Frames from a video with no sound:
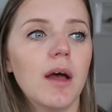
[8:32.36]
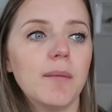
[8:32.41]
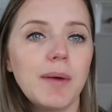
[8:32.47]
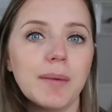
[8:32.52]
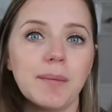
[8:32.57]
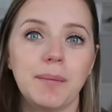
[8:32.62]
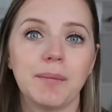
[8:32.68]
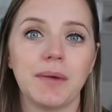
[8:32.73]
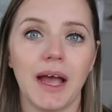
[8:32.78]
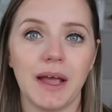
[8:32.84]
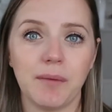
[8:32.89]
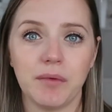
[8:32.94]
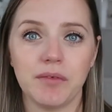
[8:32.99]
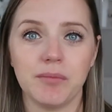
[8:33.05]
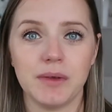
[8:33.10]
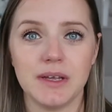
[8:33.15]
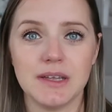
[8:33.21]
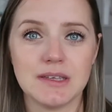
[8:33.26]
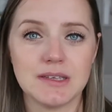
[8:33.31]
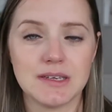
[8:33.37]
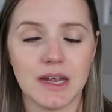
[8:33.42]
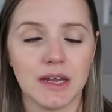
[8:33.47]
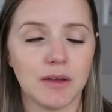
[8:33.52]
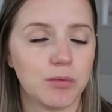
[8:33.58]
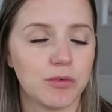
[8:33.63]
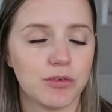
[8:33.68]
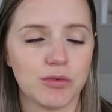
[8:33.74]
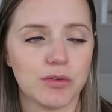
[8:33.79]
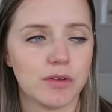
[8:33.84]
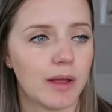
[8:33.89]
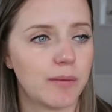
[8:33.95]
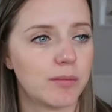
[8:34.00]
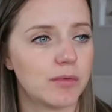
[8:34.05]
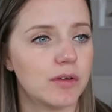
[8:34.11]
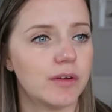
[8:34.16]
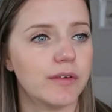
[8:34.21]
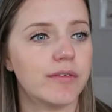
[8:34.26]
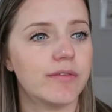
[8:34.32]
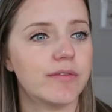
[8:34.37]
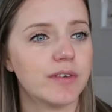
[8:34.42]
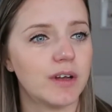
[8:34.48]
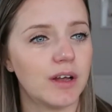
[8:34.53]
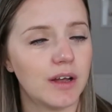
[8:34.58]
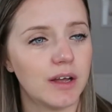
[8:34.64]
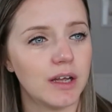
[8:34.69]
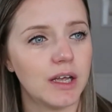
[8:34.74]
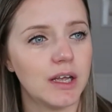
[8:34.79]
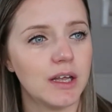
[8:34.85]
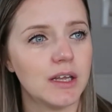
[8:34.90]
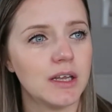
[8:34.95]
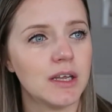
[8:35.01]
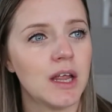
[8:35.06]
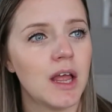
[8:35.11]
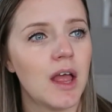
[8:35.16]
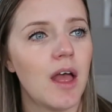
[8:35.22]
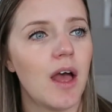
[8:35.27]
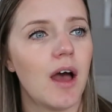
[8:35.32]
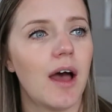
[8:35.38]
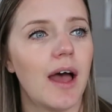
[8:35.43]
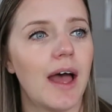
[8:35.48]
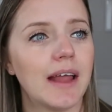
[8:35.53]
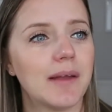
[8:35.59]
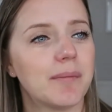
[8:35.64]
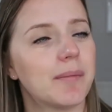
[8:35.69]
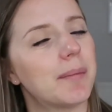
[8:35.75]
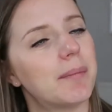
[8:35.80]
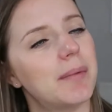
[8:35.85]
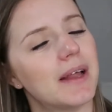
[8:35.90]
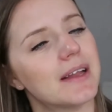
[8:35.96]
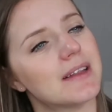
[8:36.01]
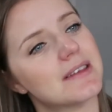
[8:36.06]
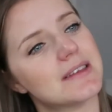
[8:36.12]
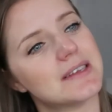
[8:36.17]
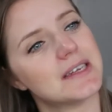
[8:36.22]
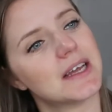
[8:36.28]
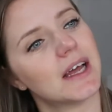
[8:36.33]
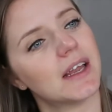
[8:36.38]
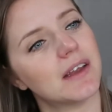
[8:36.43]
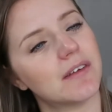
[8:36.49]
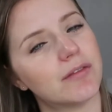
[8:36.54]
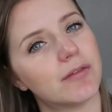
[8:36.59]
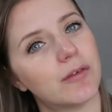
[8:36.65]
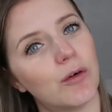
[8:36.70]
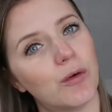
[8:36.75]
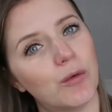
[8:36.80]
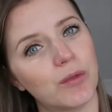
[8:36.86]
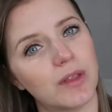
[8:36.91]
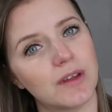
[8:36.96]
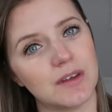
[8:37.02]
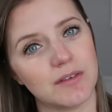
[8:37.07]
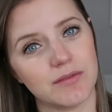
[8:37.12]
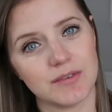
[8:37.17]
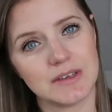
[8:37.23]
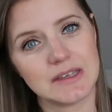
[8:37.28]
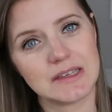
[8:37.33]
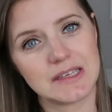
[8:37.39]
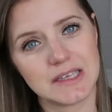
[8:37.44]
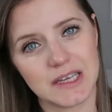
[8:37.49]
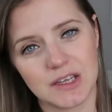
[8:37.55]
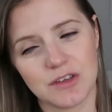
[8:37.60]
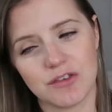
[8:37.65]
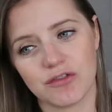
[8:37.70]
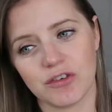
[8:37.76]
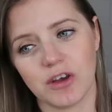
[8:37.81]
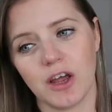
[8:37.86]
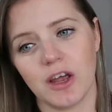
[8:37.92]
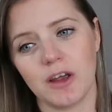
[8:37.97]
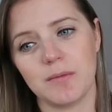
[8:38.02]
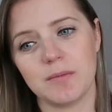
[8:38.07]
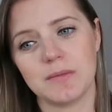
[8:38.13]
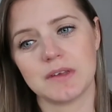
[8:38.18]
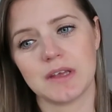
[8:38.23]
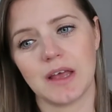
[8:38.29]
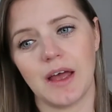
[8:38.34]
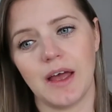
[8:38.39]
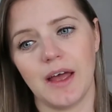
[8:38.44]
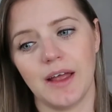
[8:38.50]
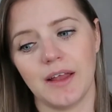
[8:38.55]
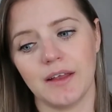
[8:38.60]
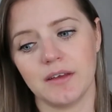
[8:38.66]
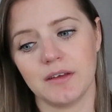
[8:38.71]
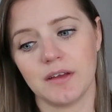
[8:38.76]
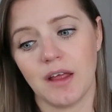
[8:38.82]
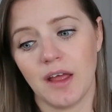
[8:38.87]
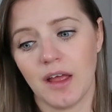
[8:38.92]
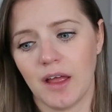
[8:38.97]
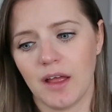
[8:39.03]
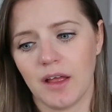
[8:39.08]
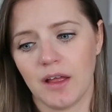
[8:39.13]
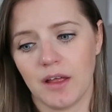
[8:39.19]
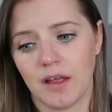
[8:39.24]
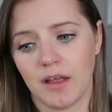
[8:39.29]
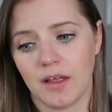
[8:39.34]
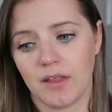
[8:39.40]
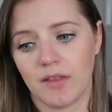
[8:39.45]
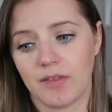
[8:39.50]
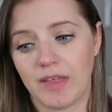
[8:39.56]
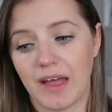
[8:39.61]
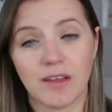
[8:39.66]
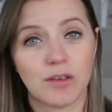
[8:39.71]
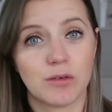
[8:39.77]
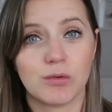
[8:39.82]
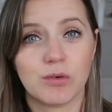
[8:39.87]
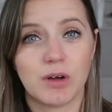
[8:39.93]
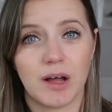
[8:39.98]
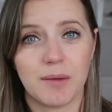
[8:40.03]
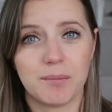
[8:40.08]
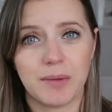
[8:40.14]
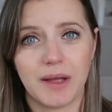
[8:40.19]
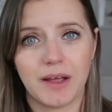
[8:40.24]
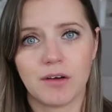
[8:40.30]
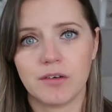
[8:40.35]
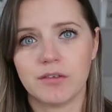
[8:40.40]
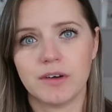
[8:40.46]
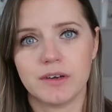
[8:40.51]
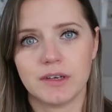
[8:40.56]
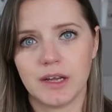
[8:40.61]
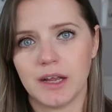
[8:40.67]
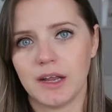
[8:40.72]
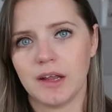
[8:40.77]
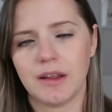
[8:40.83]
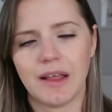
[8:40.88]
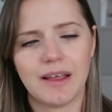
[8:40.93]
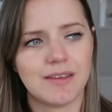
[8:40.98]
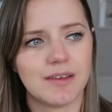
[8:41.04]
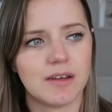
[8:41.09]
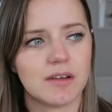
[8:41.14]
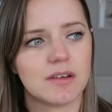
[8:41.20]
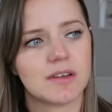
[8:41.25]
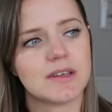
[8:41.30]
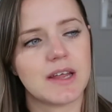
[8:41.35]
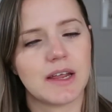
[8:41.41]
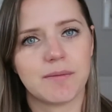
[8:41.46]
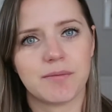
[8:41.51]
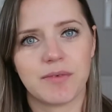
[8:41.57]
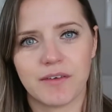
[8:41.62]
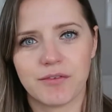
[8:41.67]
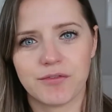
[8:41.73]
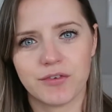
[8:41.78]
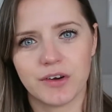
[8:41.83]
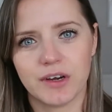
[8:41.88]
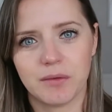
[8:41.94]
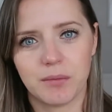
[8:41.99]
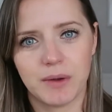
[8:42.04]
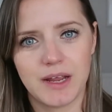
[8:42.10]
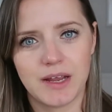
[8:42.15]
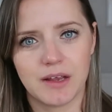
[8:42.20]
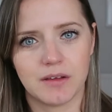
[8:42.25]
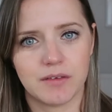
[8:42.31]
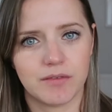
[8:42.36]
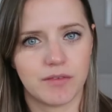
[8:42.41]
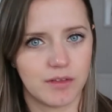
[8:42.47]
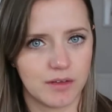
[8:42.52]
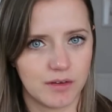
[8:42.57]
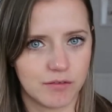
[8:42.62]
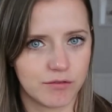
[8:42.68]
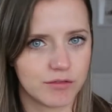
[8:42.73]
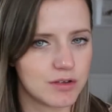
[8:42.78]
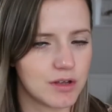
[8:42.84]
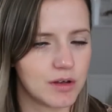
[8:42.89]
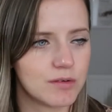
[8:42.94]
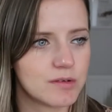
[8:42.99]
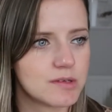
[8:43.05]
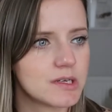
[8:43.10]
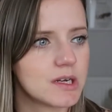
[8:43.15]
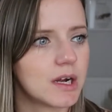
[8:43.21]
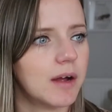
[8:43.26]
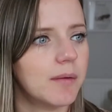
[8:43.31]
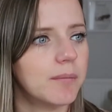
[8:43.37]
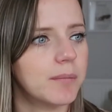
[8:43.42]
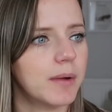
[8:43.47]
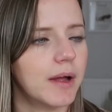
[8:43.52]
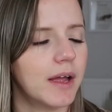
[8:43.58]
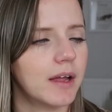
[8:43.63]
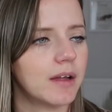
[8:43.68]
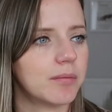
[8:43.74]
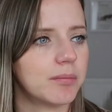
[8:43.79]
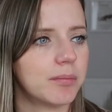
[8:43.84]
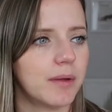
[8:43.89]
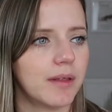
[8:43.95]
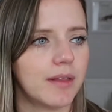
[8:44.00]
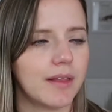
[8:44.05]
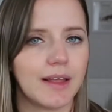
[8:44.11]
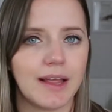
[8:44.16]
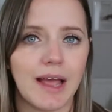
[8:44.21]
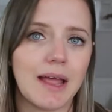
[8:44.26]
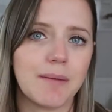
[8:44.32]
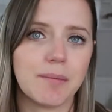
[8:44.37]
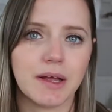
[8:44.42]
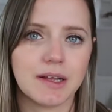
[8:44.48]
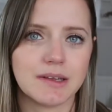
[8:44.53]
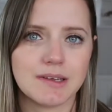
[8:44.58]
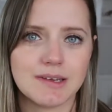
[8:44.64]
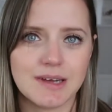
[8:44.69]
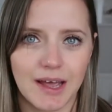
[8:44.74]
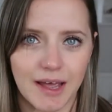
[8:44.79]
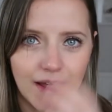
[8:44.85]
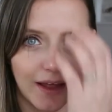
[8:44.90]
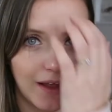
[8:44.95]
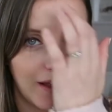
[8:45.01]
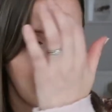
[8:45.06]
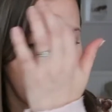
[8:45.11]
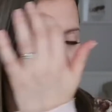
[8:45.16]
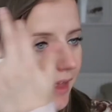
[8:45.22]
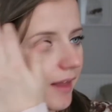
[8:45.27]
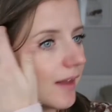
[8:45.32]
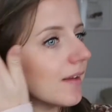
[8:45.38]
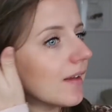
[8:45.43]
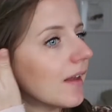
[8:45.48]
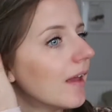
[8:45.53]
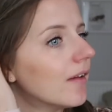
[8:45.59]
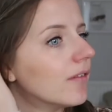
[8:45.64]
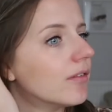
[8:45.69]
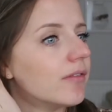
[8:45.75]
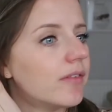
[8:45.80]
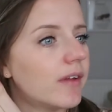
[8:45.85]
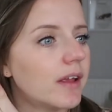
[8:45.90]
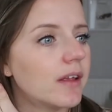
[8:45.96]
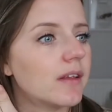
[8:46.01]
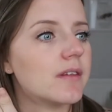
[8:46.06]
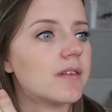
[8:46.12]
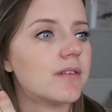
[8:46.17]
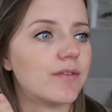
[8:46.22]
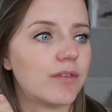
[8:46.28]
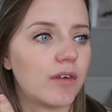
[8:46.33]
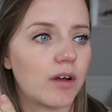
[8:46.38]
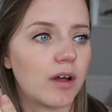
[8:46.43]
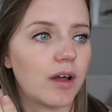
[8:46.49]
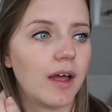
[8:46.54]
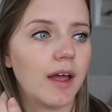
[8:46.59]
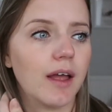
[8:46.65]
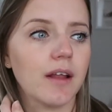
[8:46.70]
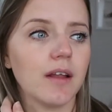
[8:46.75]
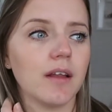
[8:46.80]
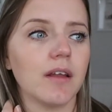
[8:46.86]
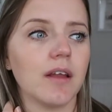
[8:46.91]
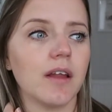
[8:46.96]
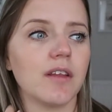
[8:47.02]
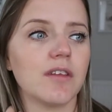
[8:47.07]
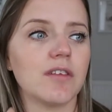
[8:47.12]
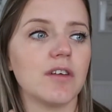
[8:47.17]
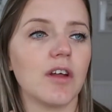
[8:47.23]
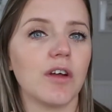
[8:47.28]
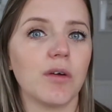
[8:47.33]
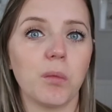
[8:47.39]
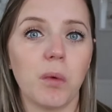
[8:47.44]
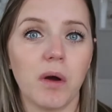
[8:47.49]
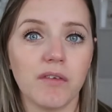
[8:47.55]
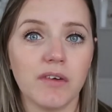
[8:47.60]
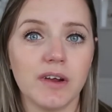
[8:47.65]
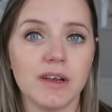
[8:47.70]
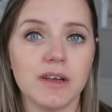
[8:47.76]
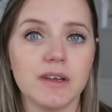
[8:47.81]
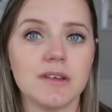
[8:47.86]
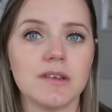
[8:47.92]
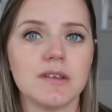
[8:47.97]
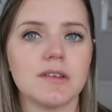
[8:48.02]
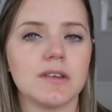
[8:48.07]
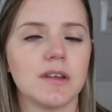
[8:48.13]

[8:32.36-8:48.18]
my mum came with me instead, which was absolutely fine. I had my bloods done for all the different syndromes, and that's all come back already. They said it's going to take about 3 weeks for the results to come back, but they came back today and everything's fine, there's no worries,